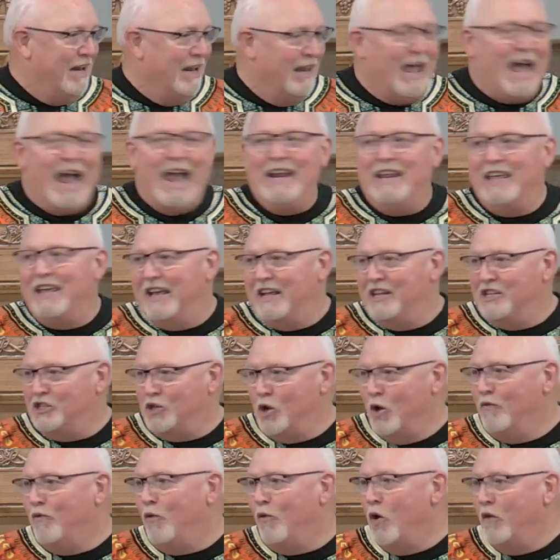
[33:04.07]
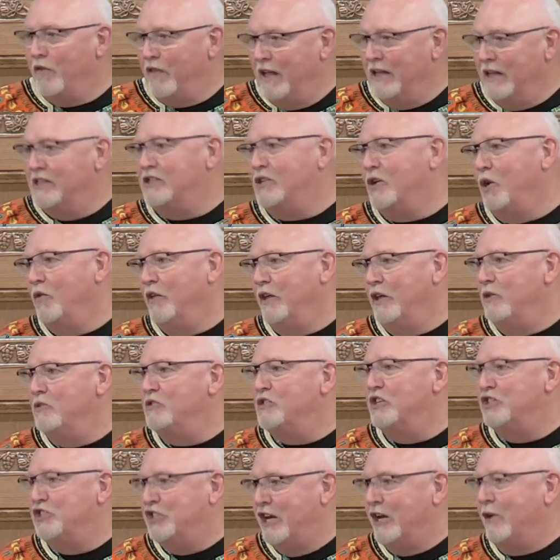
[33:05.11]
lighting and so forth. And so they use
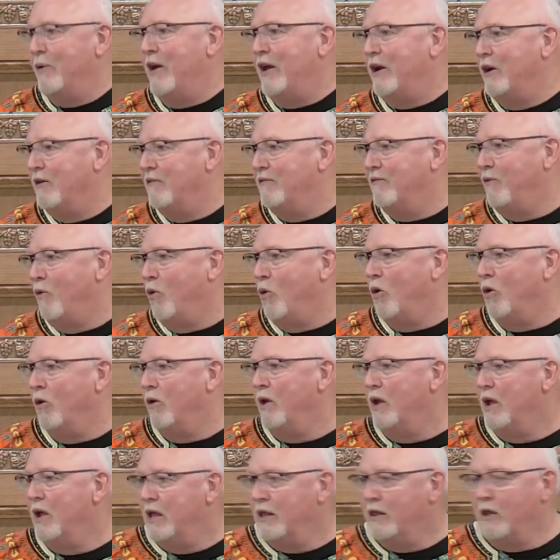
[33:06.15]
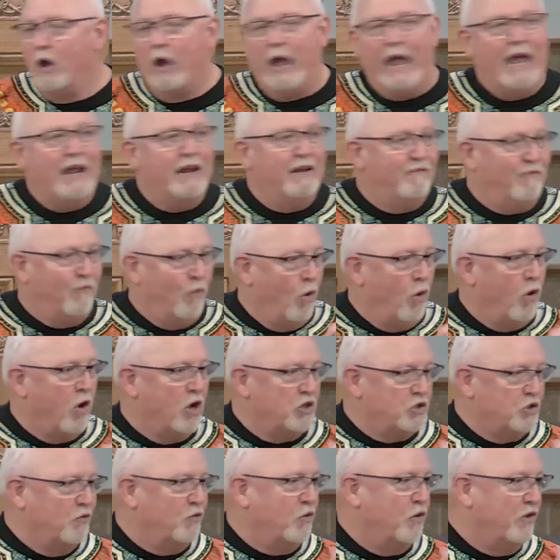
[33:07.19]
the generator
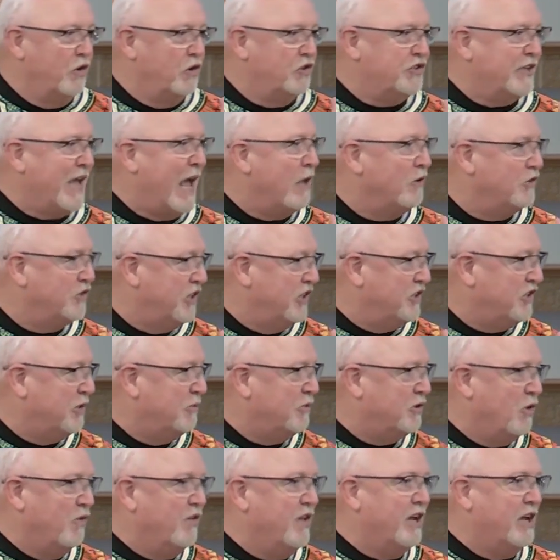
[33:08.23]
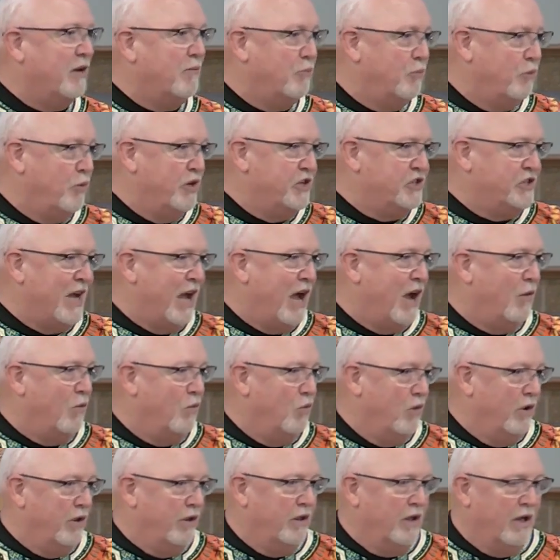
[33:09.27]
also for their sound system, so they can preach out
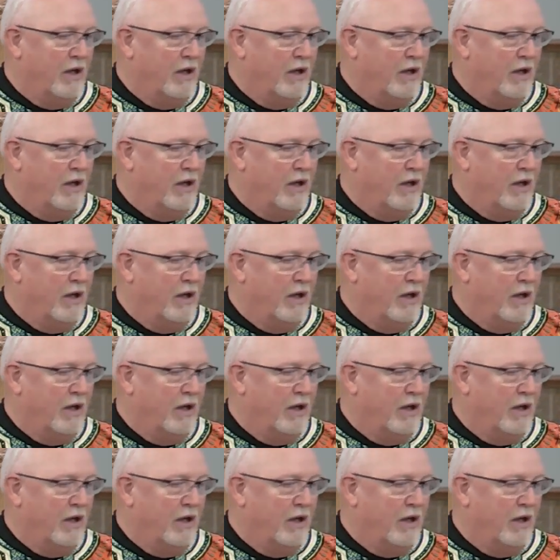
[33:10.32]
with